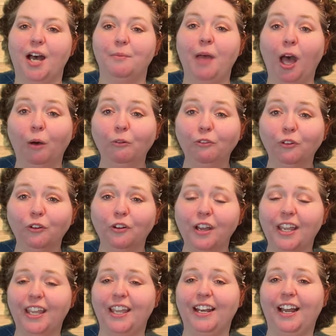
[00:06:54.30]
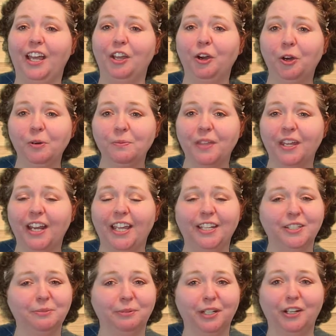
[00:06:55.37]
helpful, and I hope that I
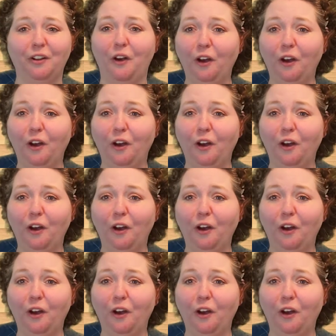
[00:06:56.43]
explain